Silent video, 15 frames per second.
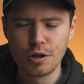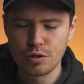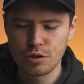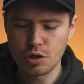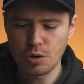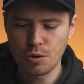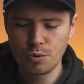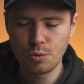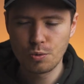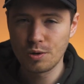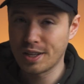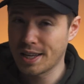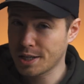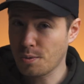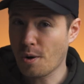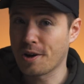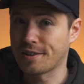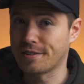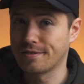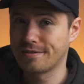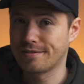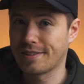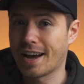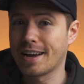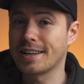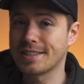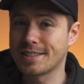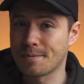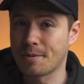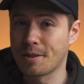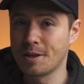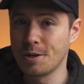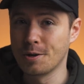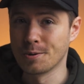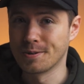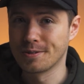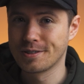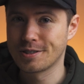So guess what? I got something new.